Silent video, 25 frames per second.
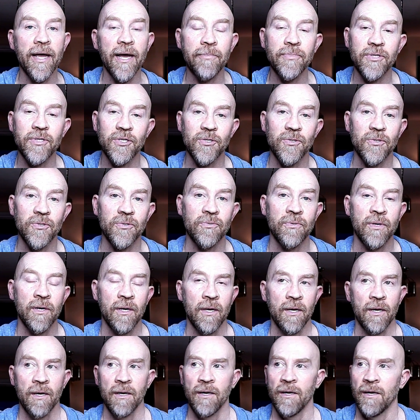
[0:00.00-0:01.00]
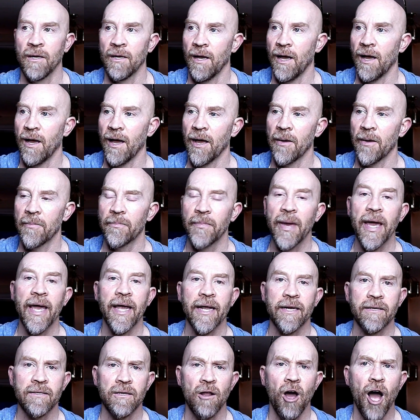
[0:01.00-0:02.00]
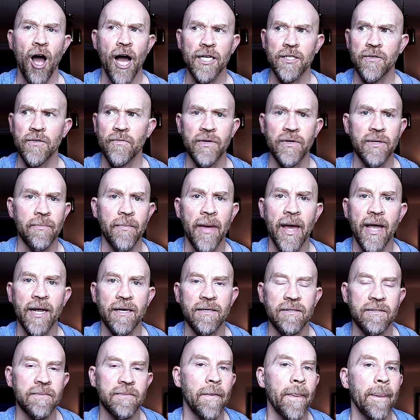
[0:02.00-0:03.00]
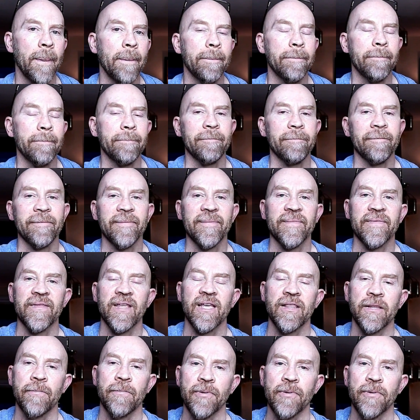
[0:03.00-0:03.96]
up to Maine, Oxford, Maine. And the